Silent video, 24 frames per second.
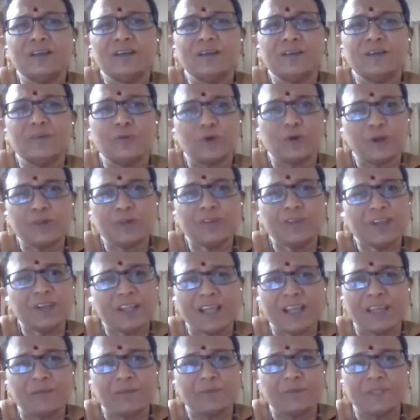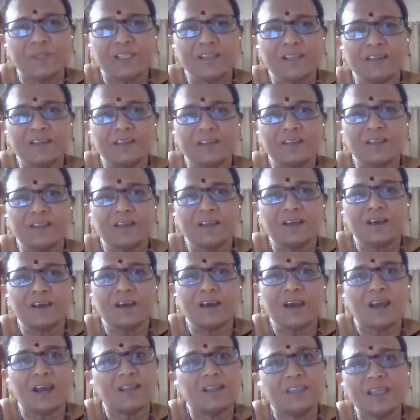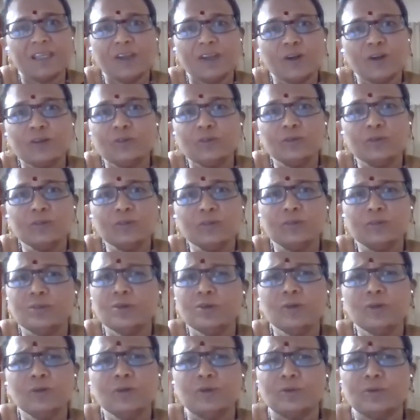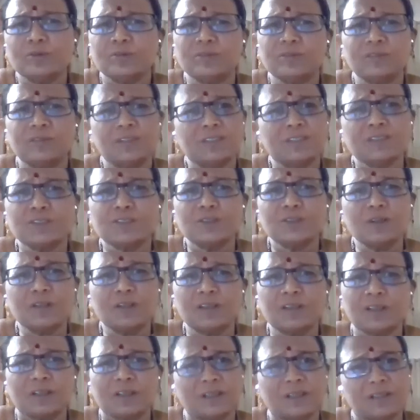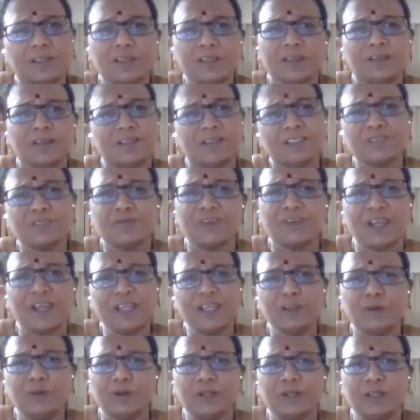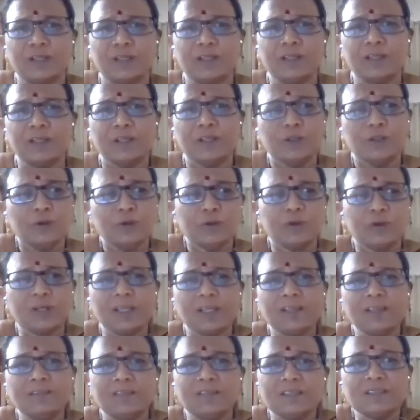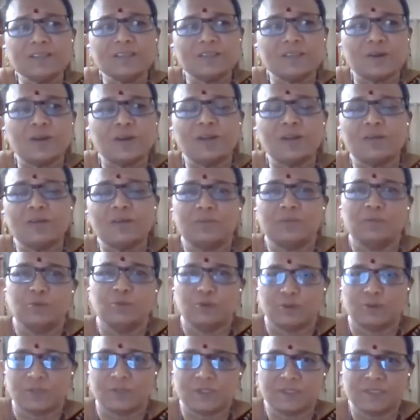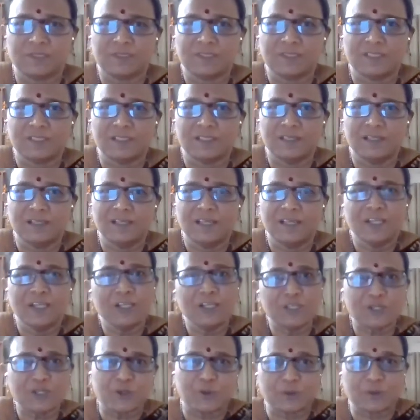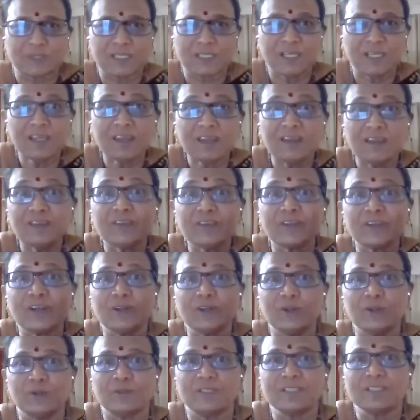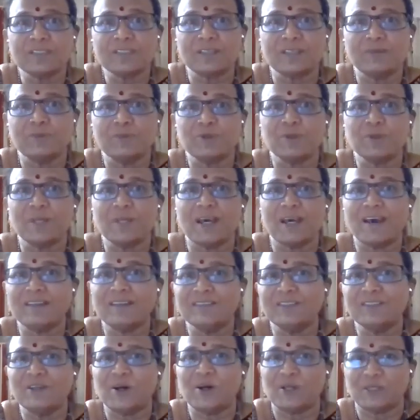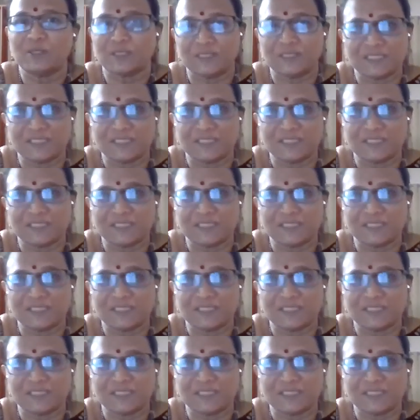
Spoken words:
whatever I'm reading, are they not good? No, it's not. It's fine only. You try these all books. He shows, he introduces him to the other author.